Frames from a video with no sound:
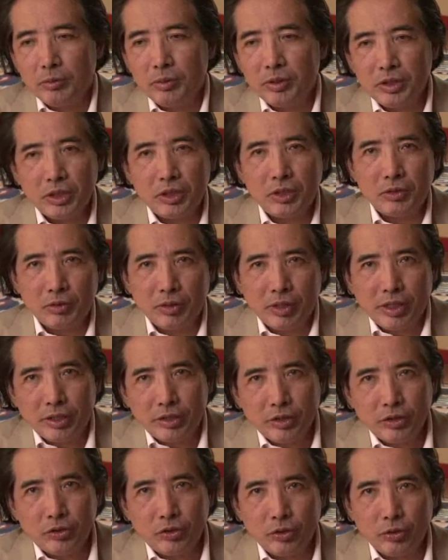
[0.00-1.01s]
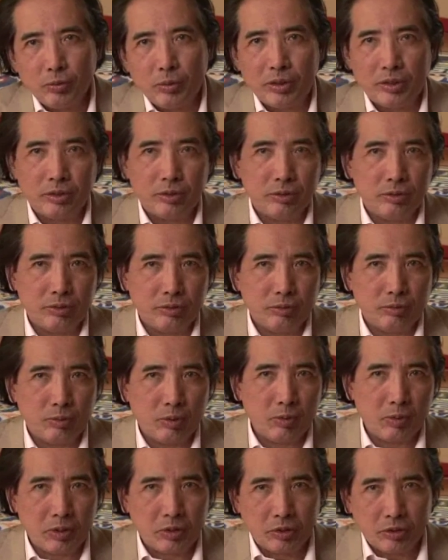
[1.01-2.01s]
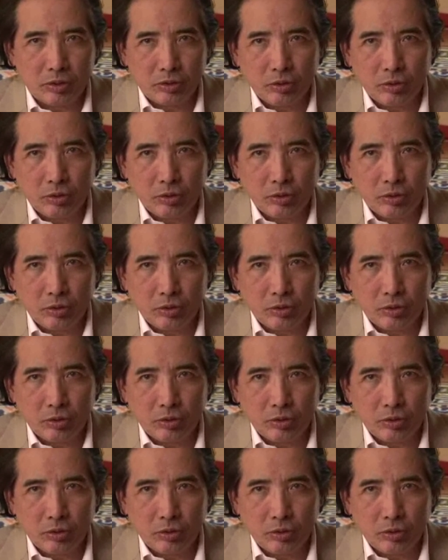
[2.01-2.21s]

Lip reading: which is related to what we were